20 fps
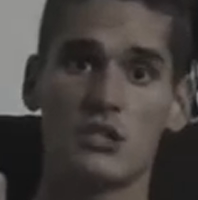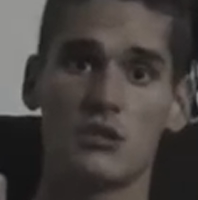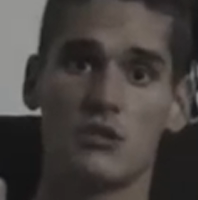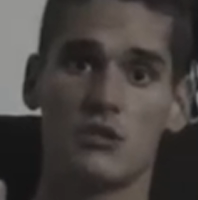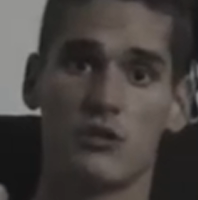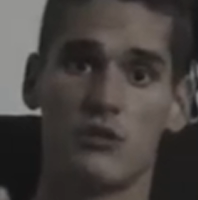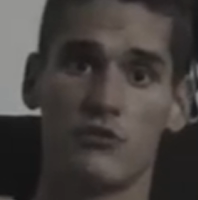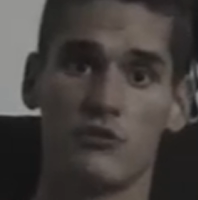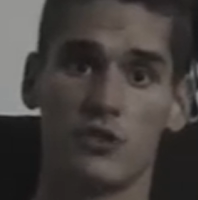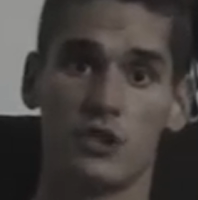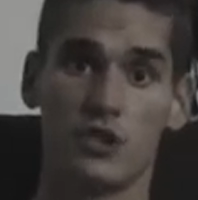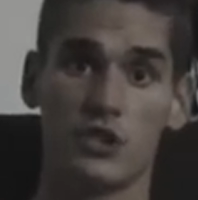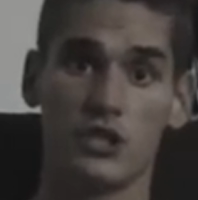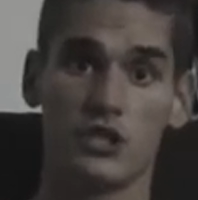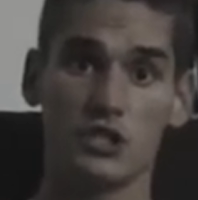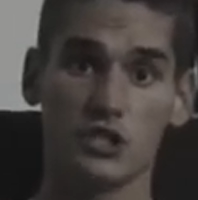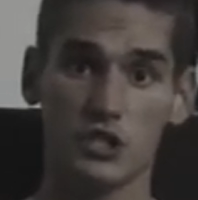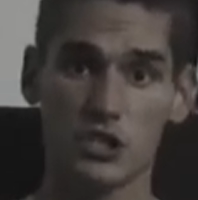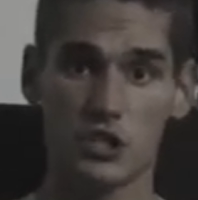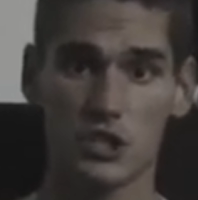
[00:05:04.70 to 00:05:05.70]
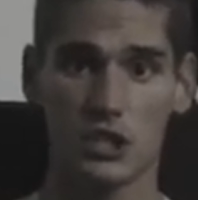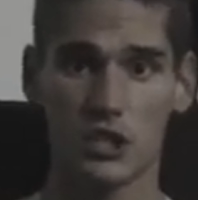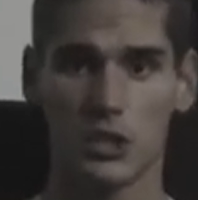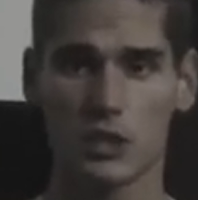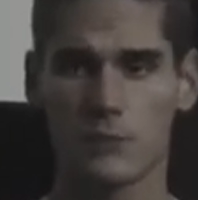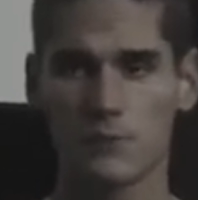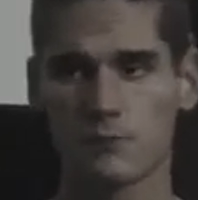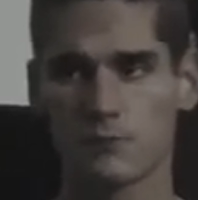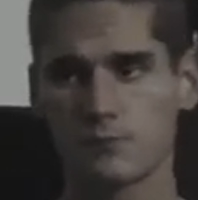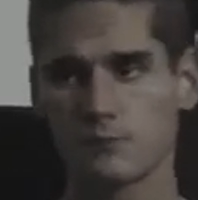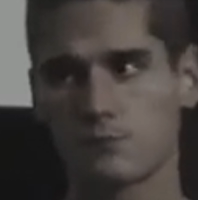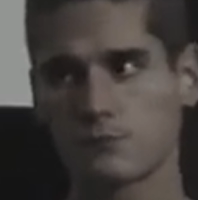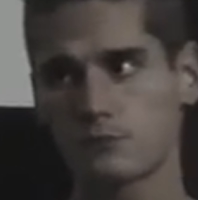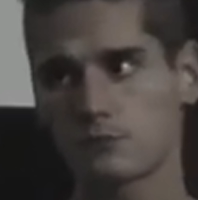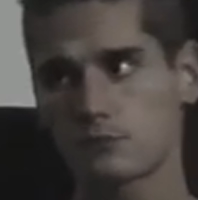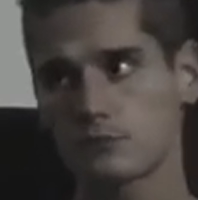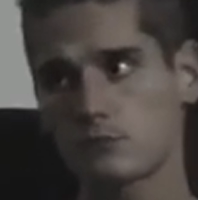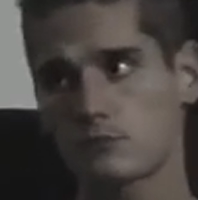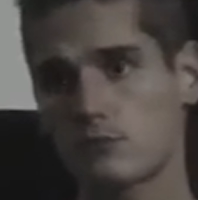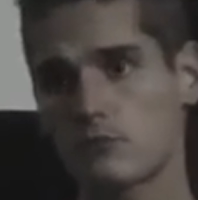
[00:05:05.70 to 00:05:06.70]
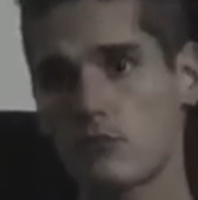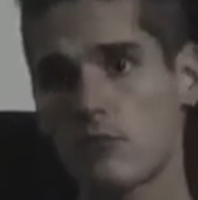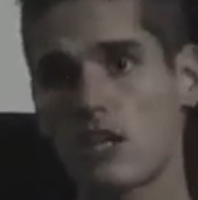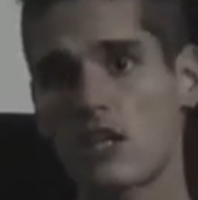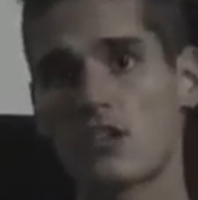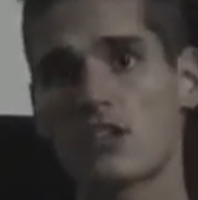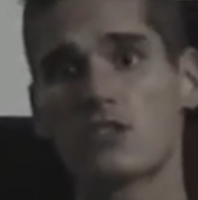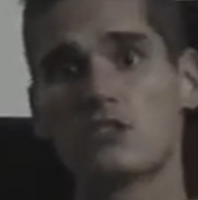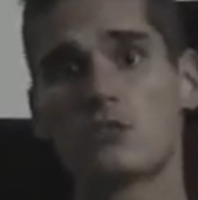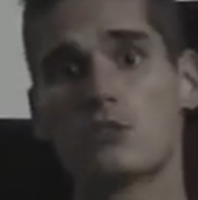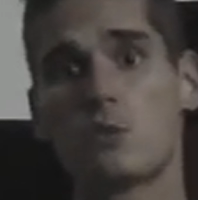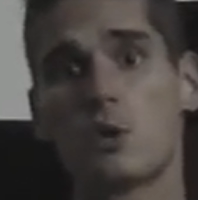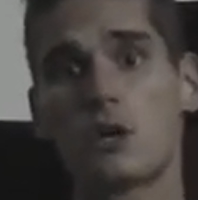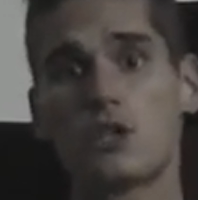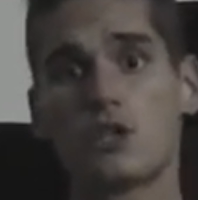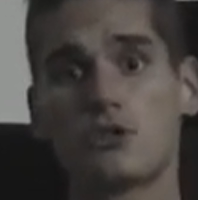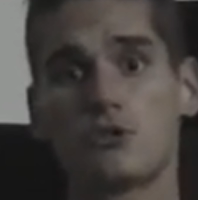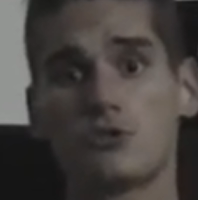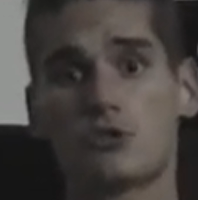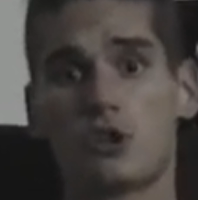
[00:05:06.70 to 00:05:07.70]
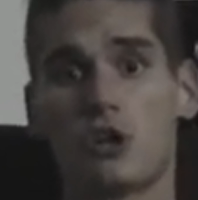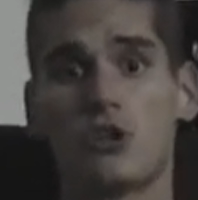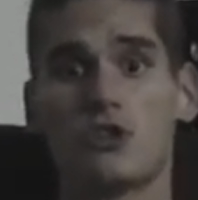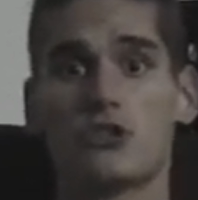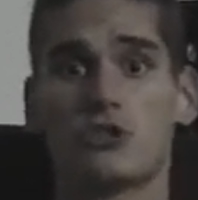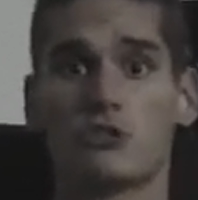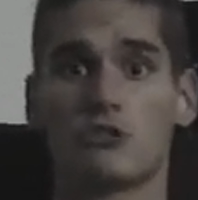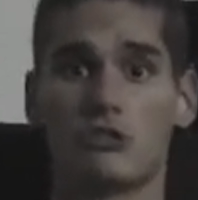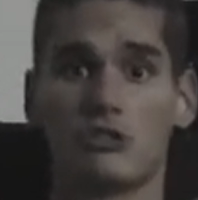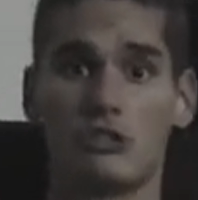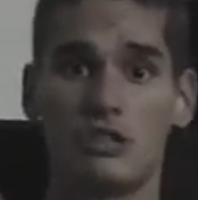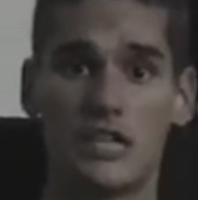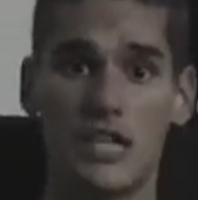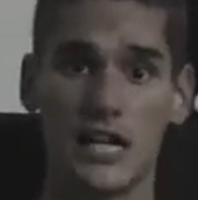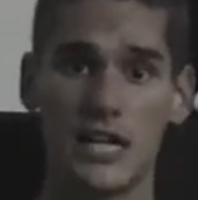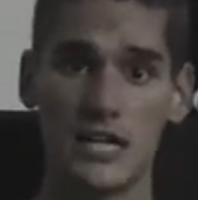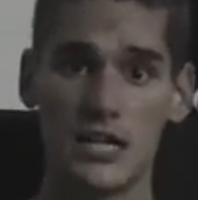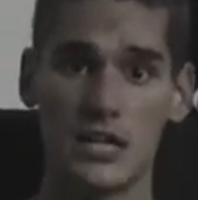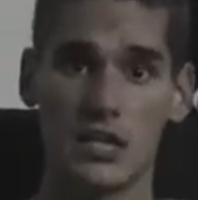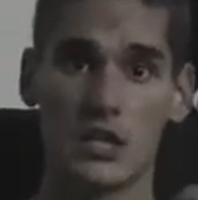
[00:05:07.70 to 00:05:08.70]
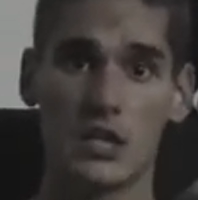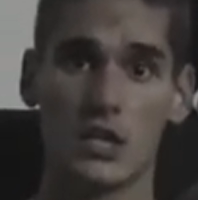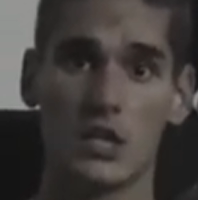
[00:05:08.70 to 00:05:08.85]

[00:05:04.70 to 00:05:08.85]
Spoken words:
of conditioning, this is when you start to create